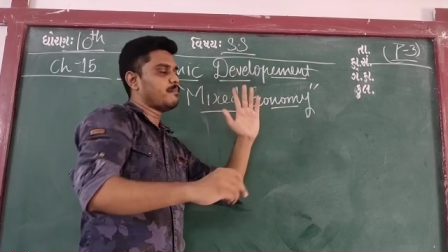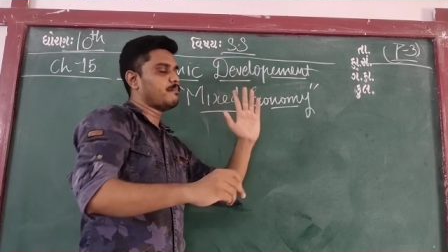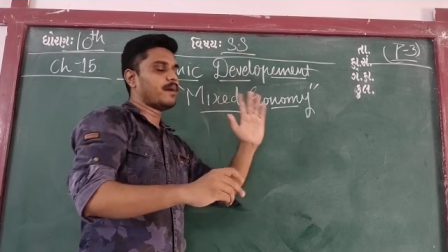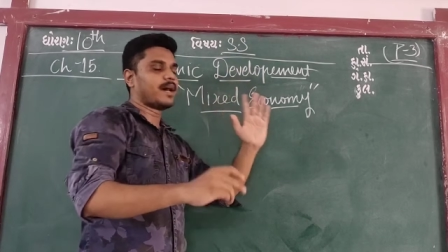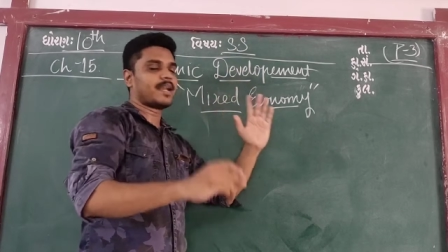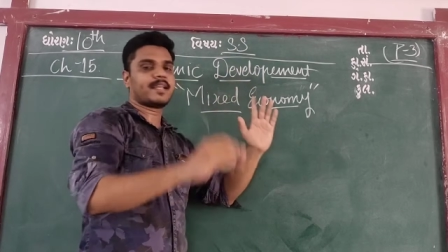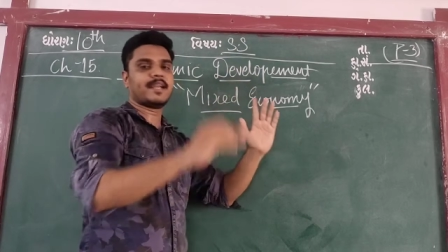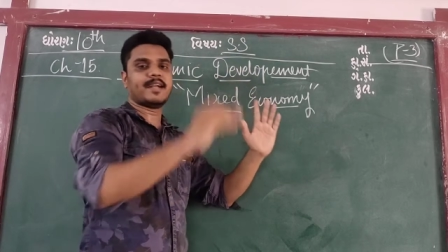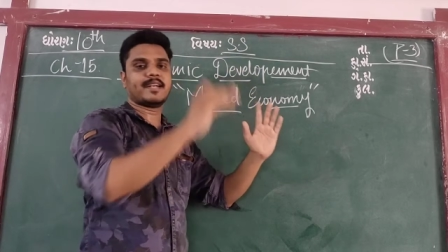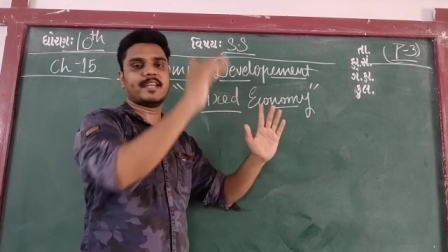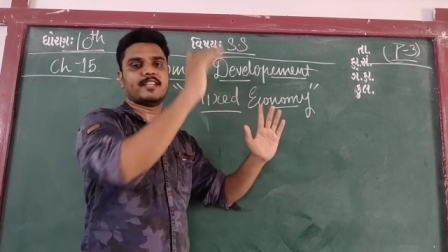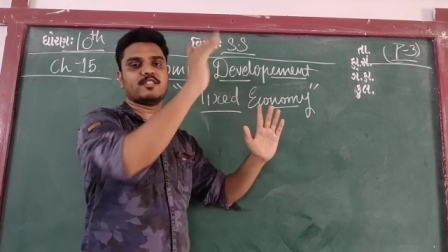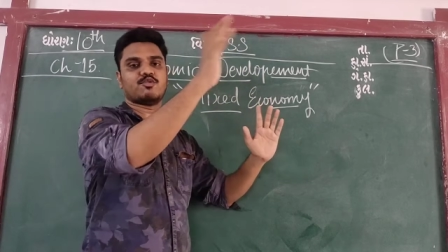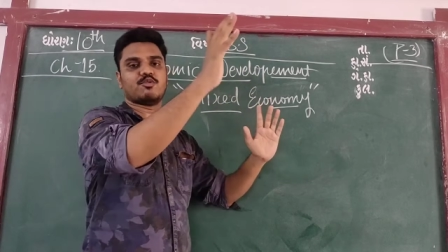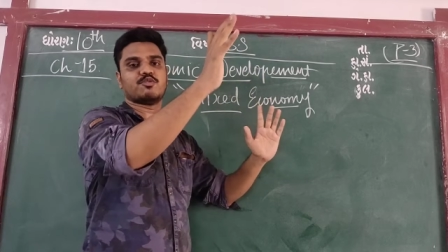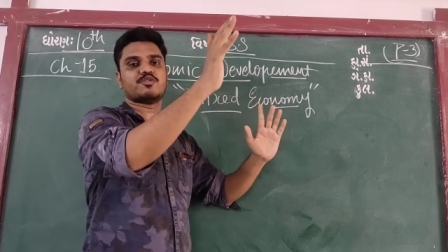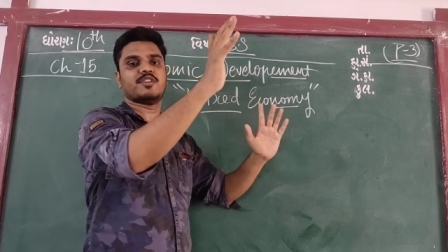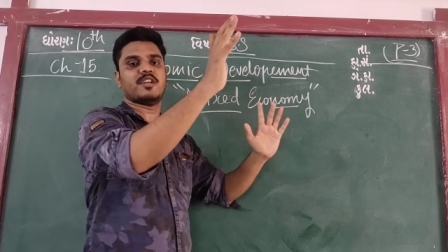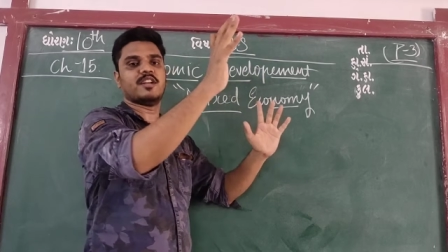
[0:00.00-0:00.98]
market and
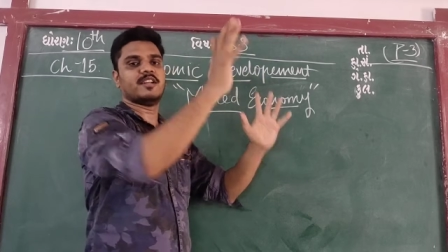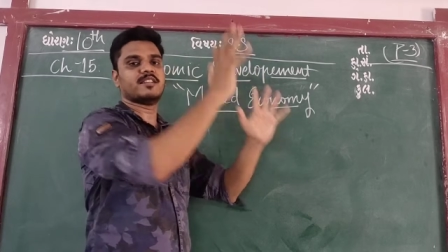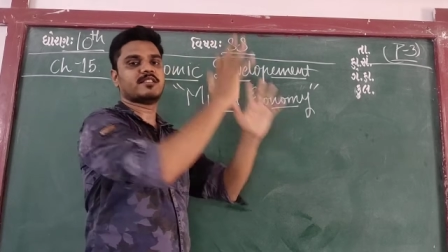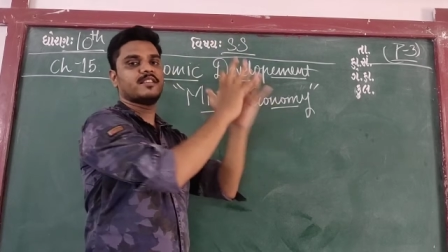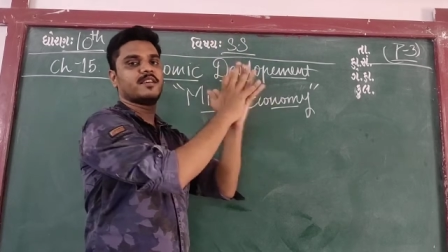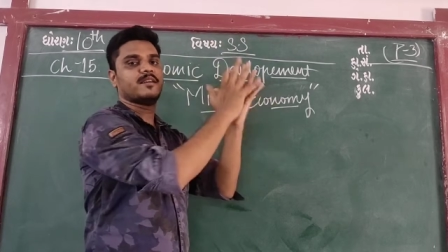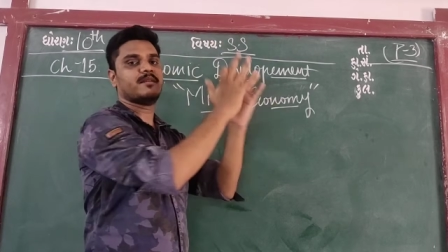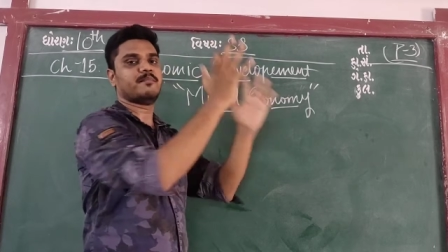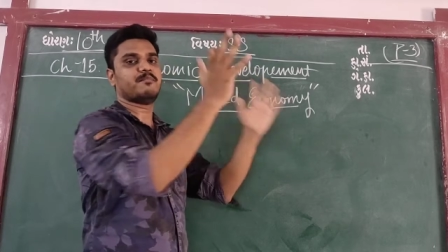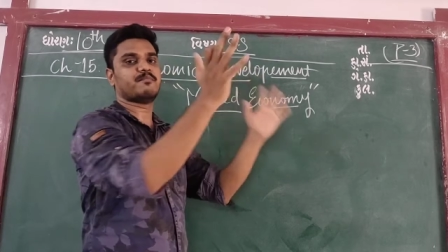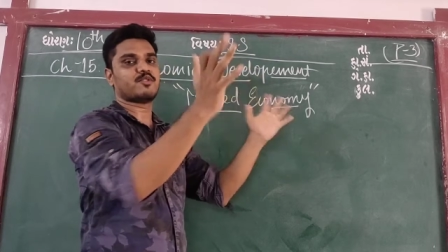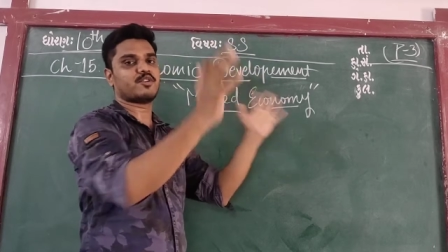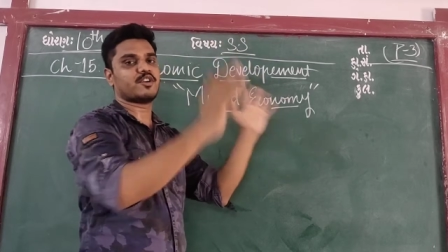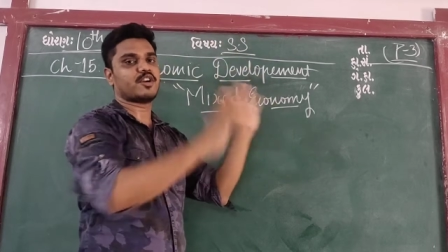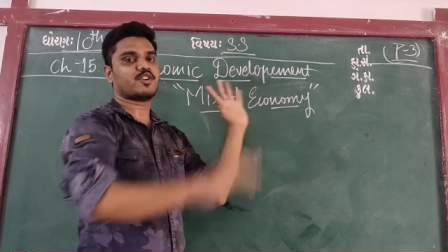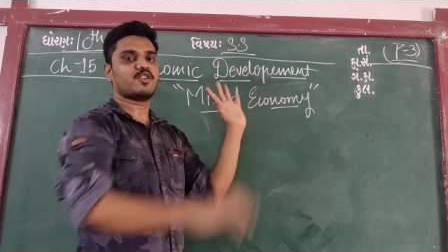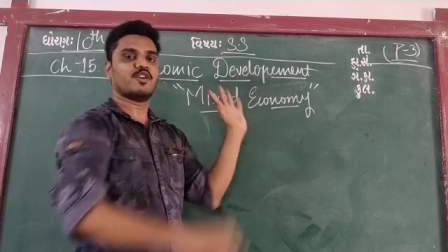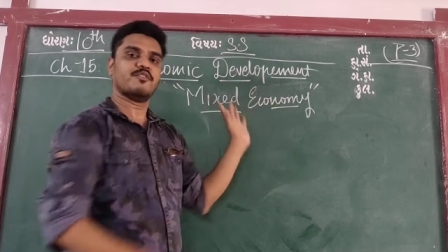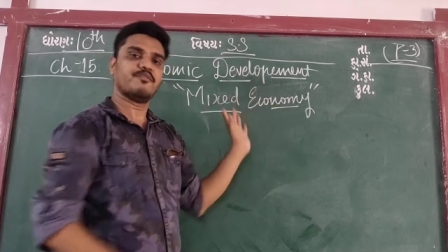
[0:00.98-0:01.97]
social. It's a
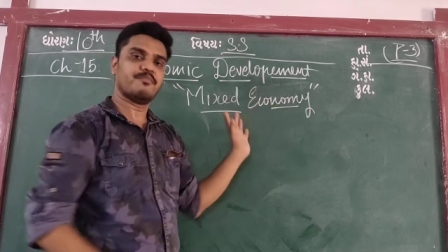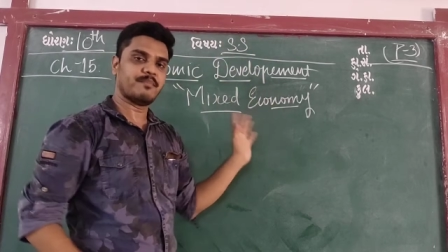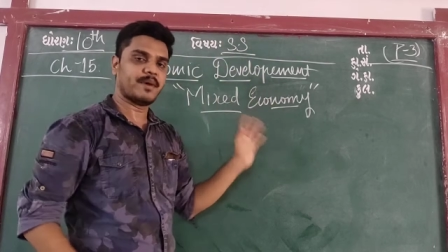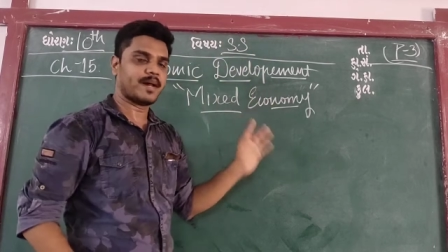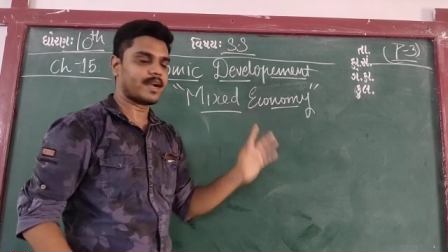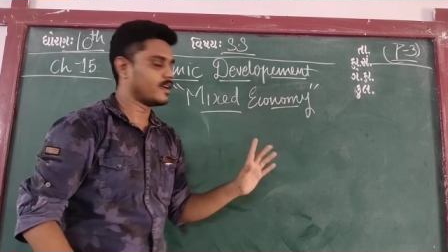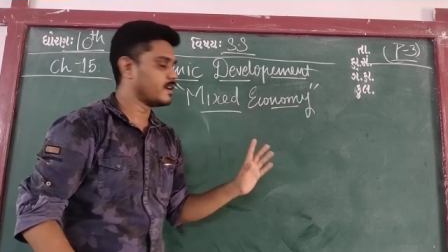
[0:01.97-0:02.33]
product of